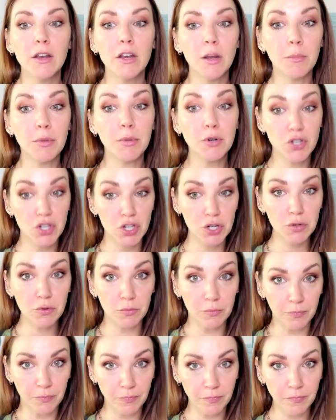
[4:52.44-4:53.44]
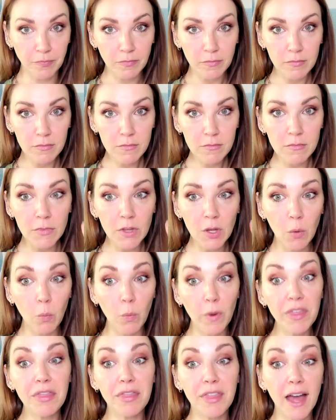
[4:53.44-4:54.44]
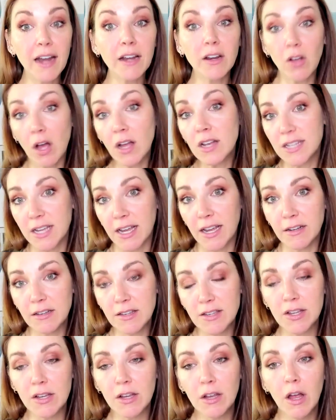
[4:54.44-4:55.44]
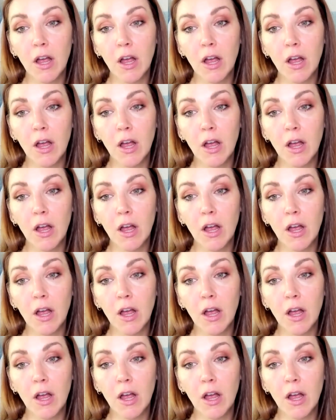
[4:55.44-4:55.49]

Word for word: Number 2, with that content,